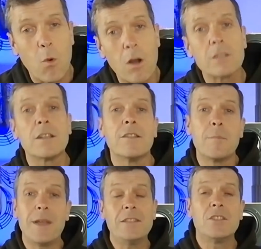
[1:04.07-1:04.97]
what the
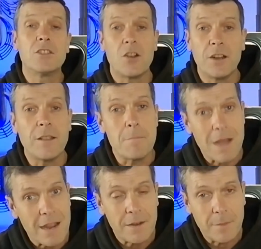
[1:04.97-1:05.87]
pentatonic, the
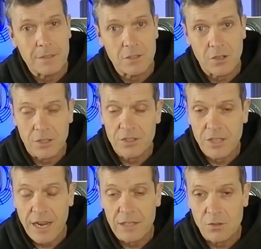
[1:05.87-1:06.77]
minor pentatonic
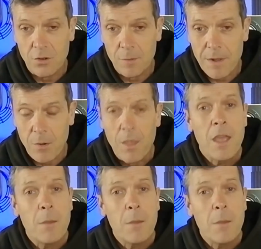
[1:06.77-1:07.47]
scale is all about.